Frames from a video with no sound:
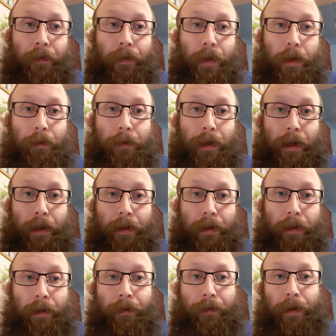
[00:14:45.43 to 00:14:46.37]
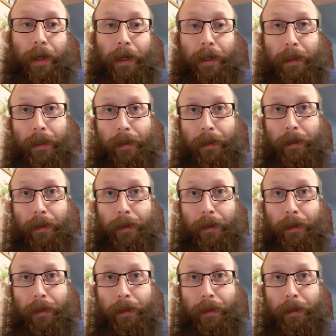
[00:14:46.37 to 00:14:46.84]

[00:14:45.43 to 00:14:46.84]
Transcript: the fact that